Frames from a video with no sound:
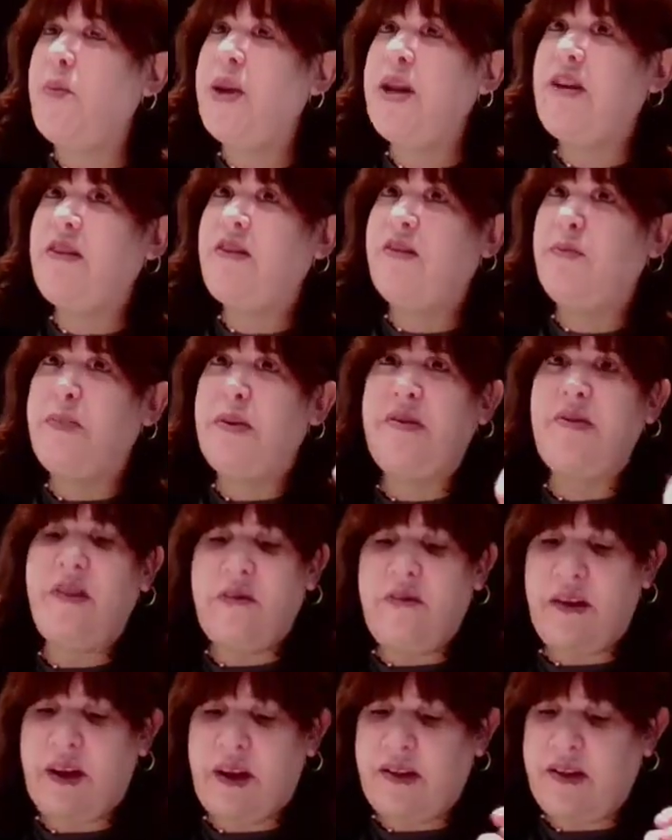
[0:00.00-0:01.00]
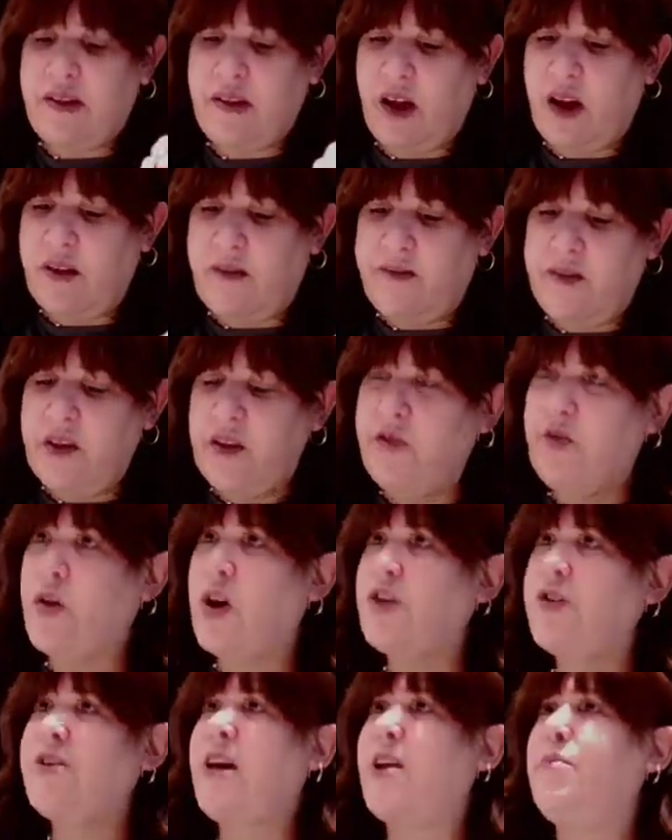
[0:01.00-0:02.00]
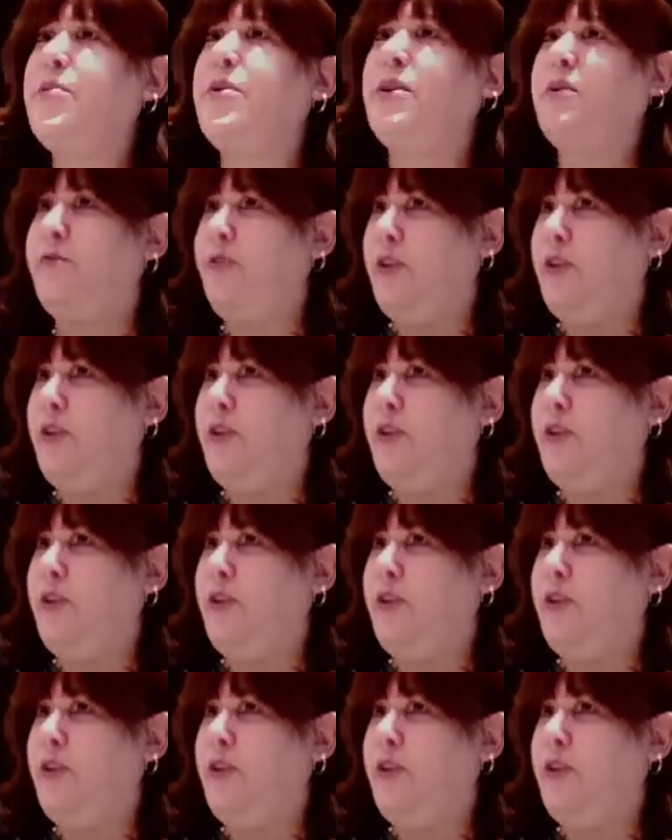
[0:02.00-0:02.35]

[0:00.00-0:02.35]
many specifics of instructions how to build.